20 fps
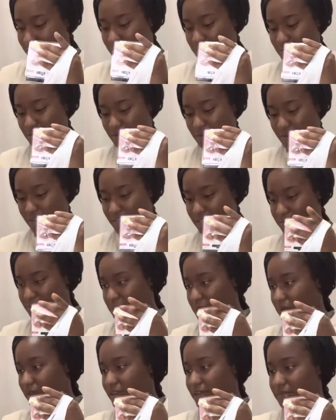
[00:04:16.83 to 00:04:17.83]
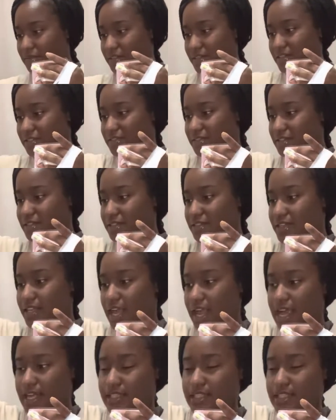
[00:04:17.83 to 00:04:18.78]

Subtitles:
Or don't ask me why, whatever. I got